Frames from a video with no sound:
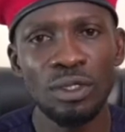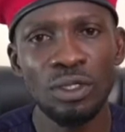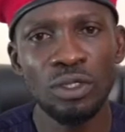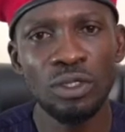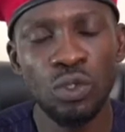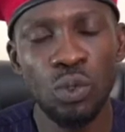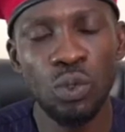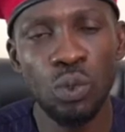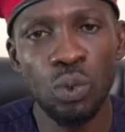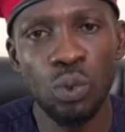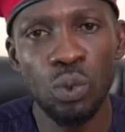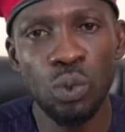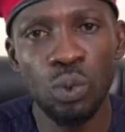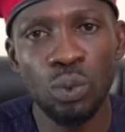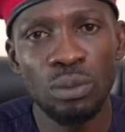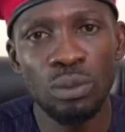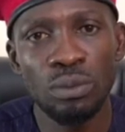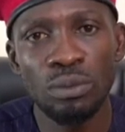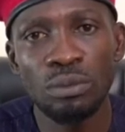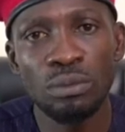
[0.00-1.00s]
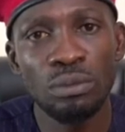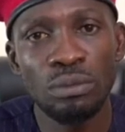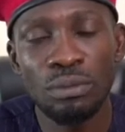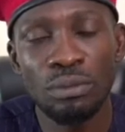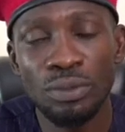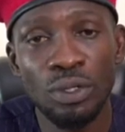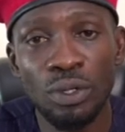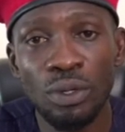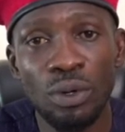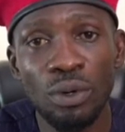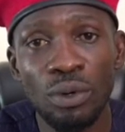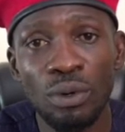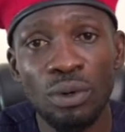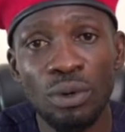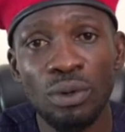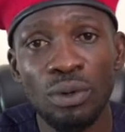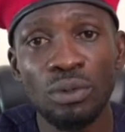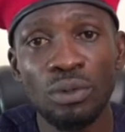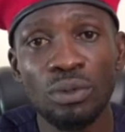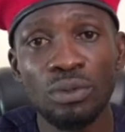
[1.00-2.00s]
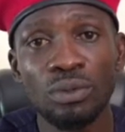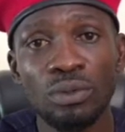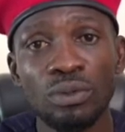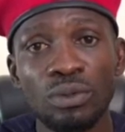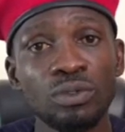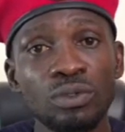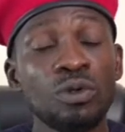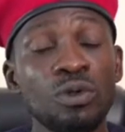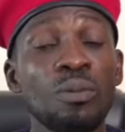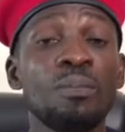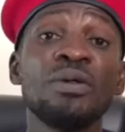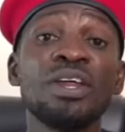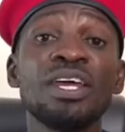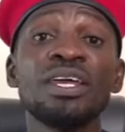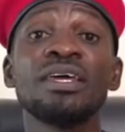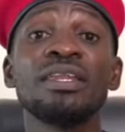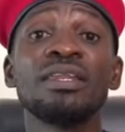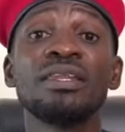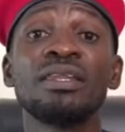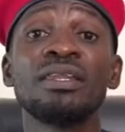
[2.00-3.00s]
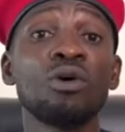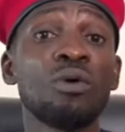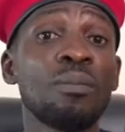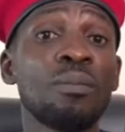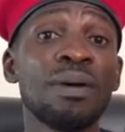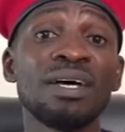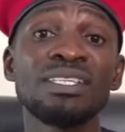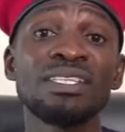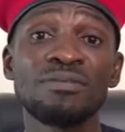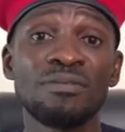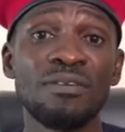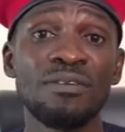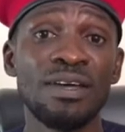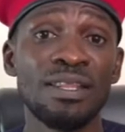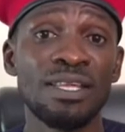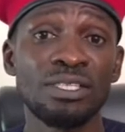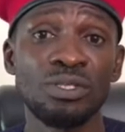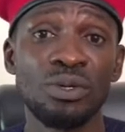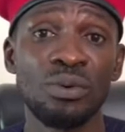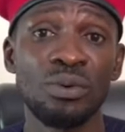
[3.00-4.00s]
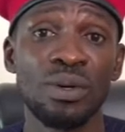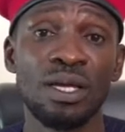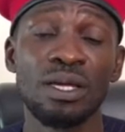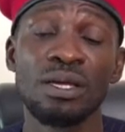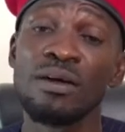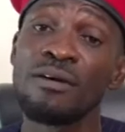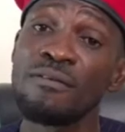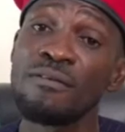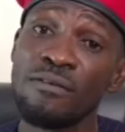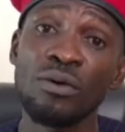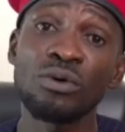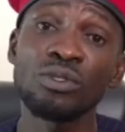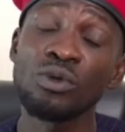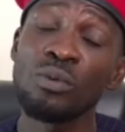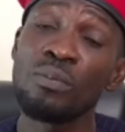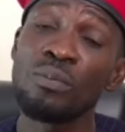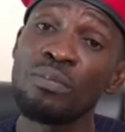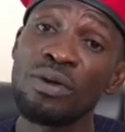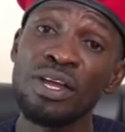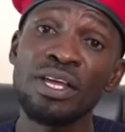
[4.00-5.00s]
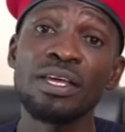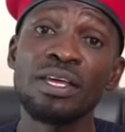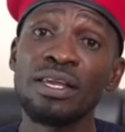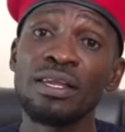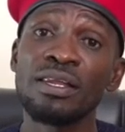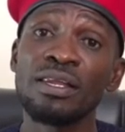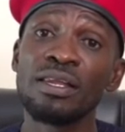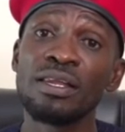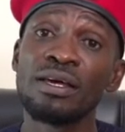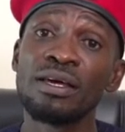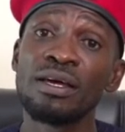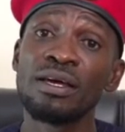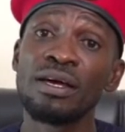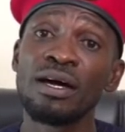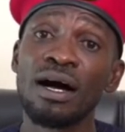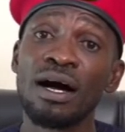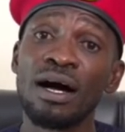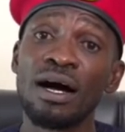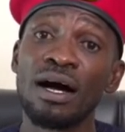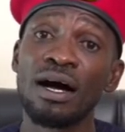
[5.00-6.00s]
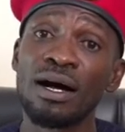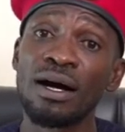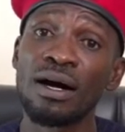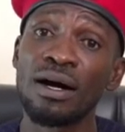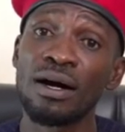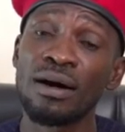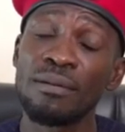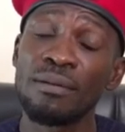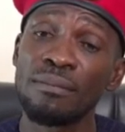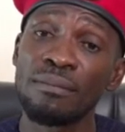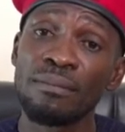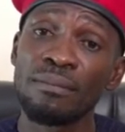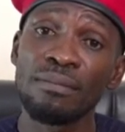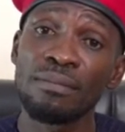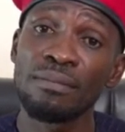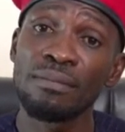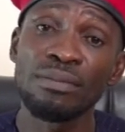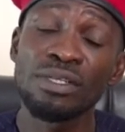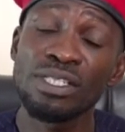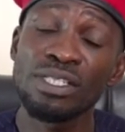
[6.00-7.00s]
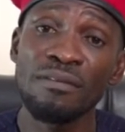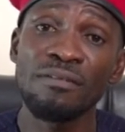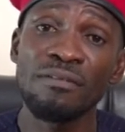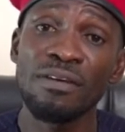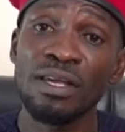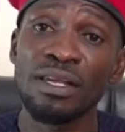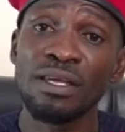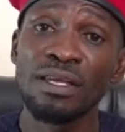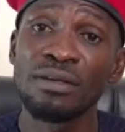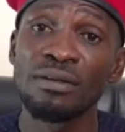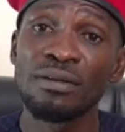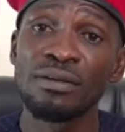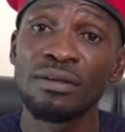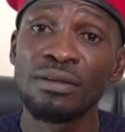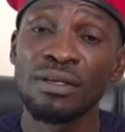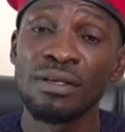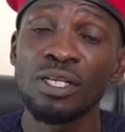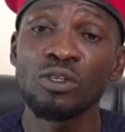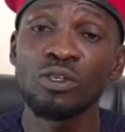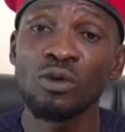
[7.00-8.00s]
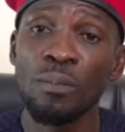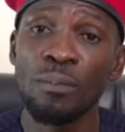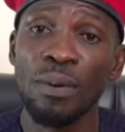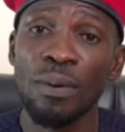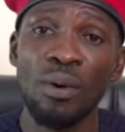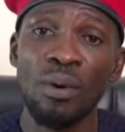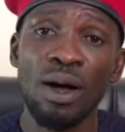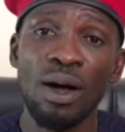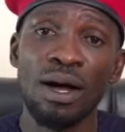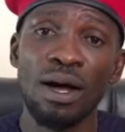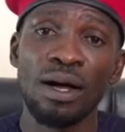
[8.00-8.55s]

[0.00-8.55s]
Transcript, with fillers: to, you know, to bring in, Lukman's father, sorry, fought to bring in uh, Museveni into power.